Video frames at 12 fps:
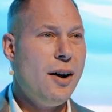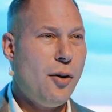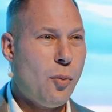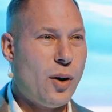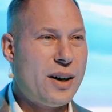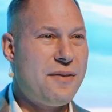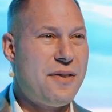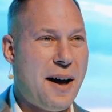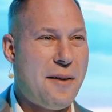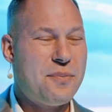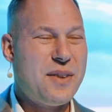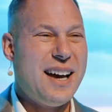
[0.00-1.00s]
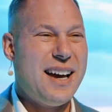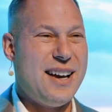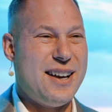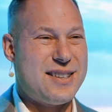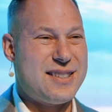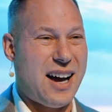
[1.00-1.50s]
One of them
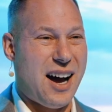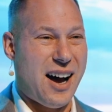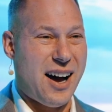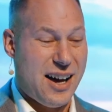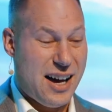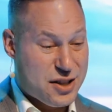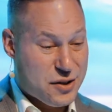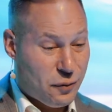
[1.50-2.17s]
is uh, his